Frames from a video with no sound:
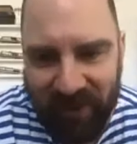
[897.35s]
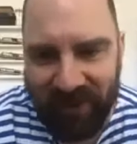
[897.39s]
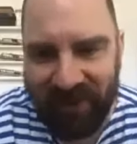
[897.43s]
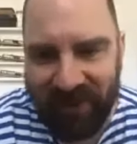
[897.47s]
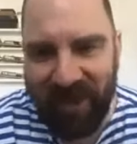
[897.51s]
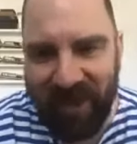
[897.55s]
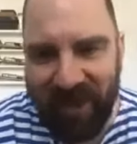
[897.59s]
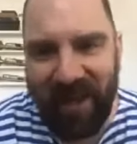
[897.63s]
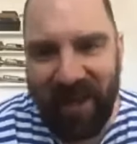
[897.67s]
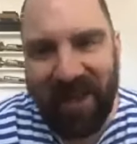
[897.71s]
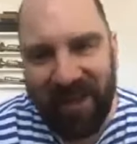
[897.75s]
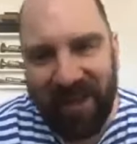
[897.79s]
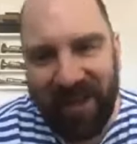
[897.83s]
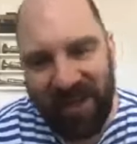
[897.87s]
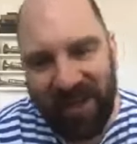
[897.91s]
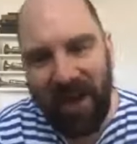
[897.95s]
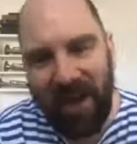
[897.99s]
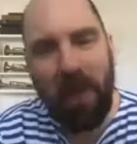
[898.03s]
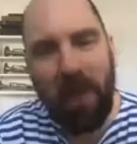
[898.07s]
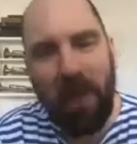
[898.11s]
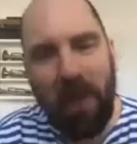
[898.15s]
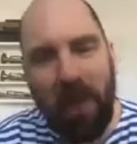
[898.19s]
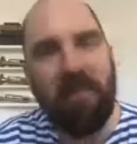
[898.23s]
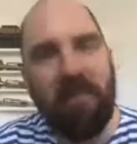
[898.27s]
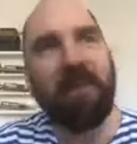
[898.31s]
I
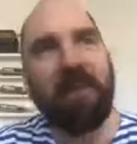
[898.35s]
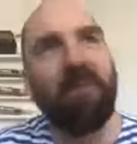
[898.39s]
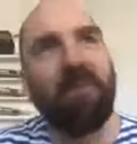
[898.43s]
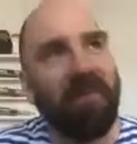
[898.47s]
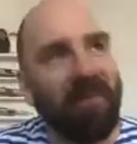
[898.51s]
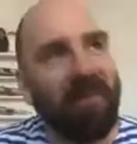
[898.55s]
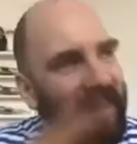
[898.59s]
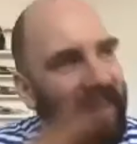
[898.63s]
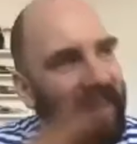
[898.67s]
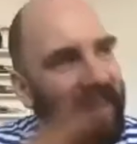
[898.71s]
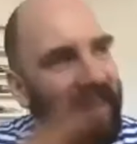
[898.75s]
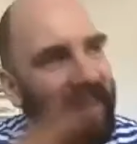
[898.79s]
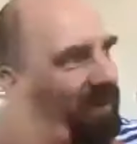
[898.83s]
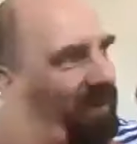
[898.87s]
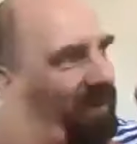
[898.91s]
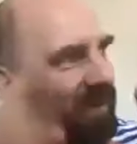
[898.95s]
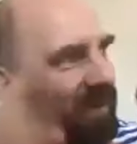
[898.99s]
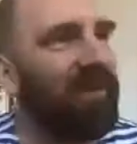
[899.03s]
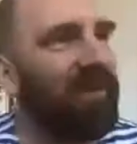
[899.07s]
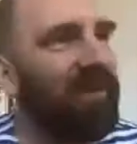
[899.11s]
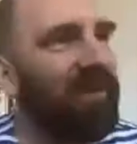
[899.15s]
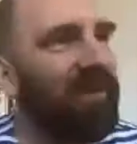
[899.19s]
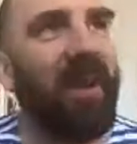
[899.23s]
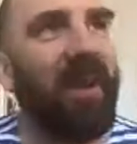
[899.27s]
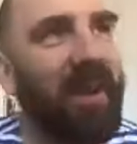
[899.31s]
mean,
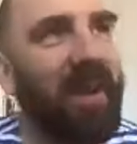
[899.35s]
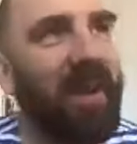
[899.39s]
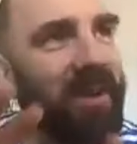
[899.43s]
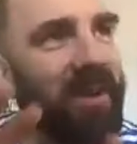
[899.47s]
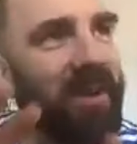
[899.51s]
fake news